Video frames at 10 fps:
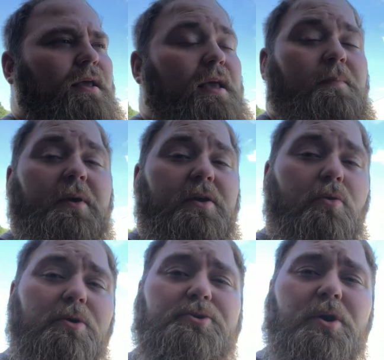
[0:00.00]
keeping
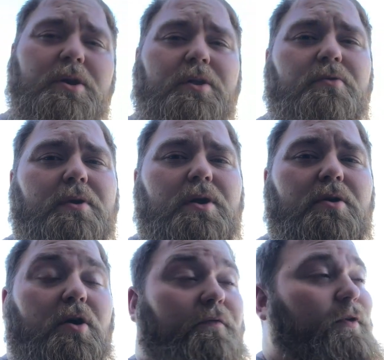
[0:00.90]
your truck on the
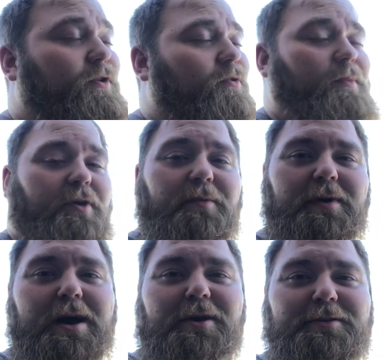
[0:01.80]
road, hopefully to 1,000,000
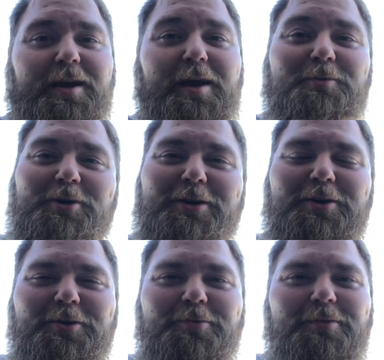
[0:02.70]
miles like I'm trying to
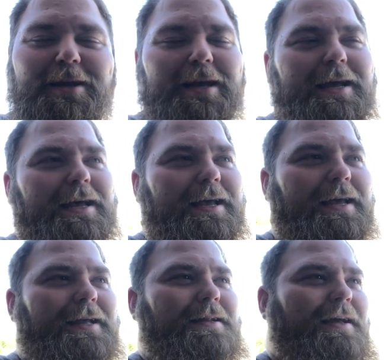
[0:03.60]
do,
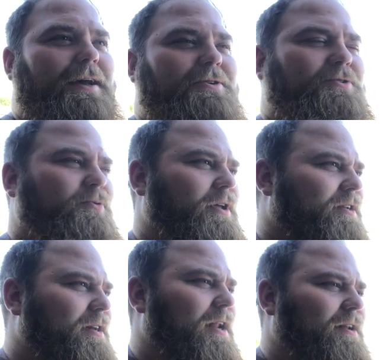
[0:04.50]
and just really
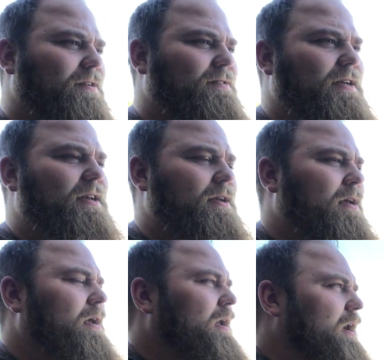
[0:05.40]
exciting to see
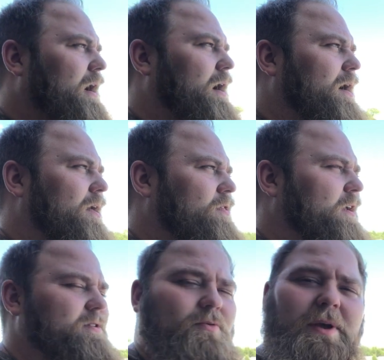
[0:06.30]

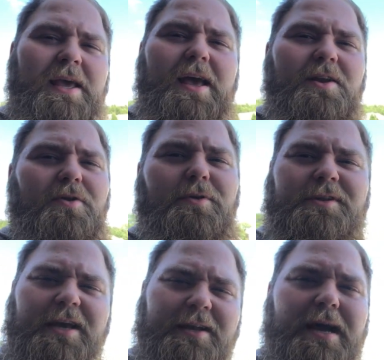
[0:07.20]
things that we can do with
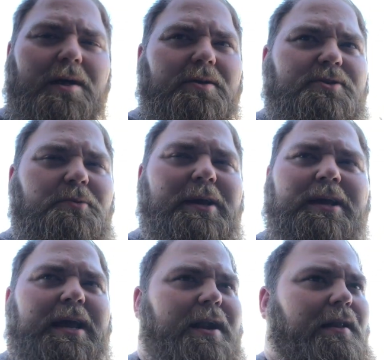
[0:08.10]
technology. We
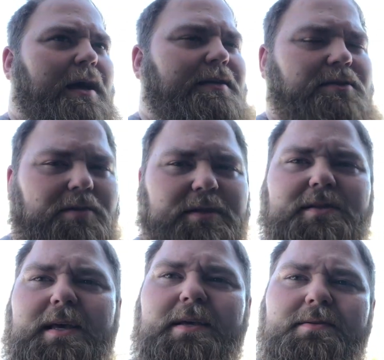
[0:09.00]
can analyze all these
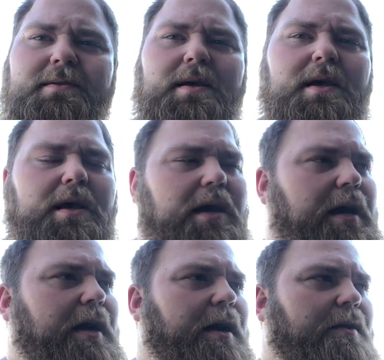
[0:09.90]
things
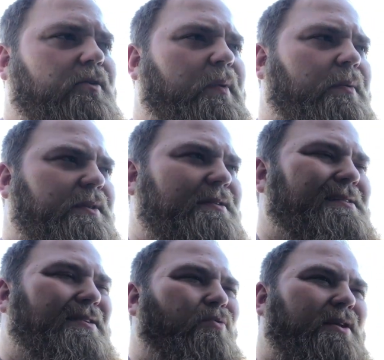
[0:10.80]
to be able to
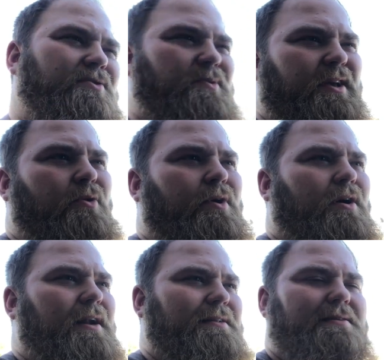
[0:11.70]
see what's really going
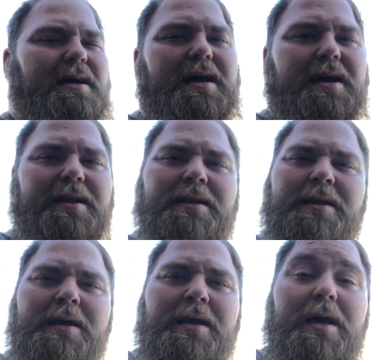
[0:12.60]
on inside
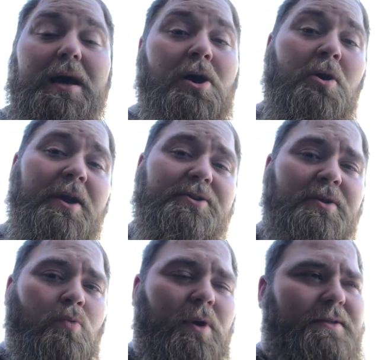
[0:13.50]
our
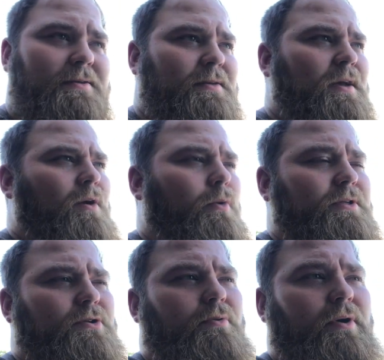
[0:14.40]
engine, what's
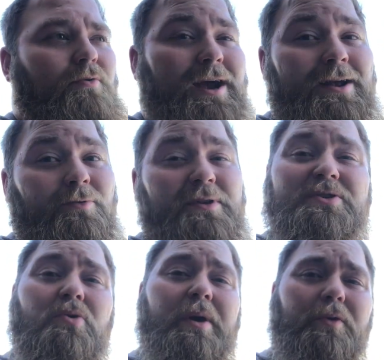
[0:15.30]
going right, what's
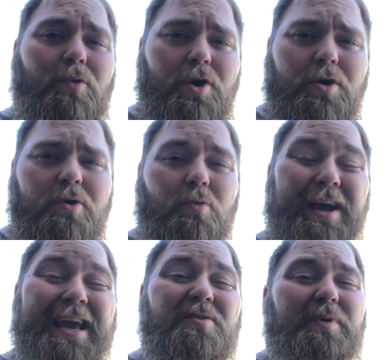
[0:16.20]
going wrong, what
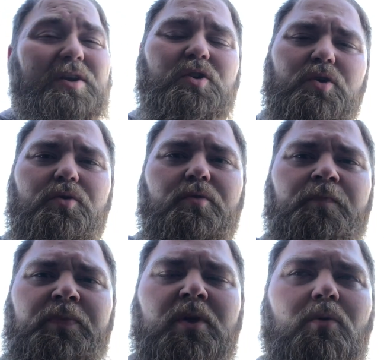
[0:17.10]
can we do,
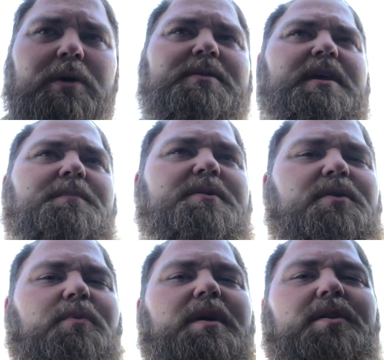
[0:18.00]
what steps
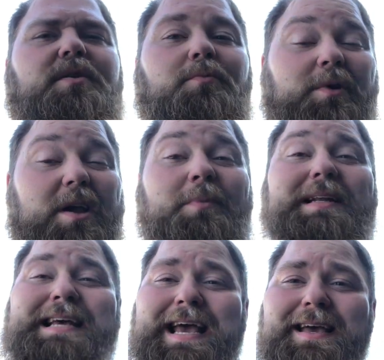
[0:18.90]
can we
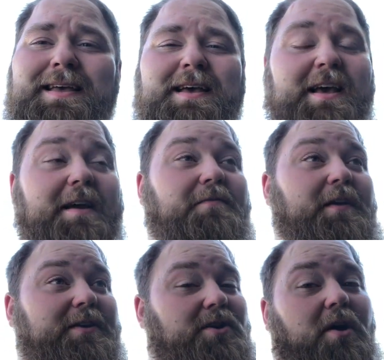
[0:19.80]
take if
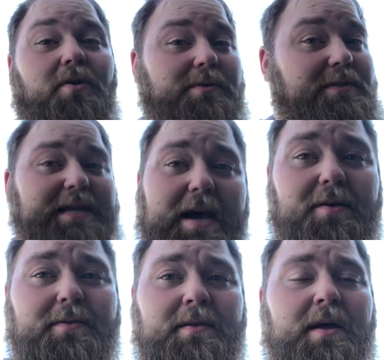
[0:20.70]
things are going
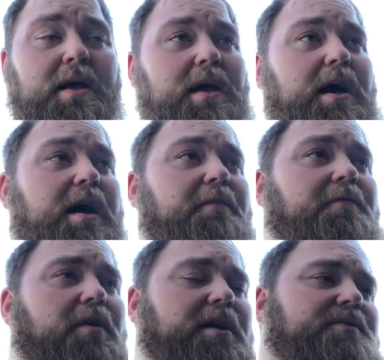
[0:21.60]
south,
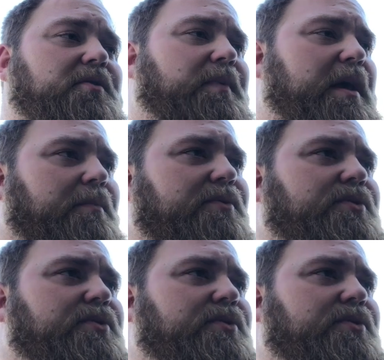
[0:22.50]
for us to be able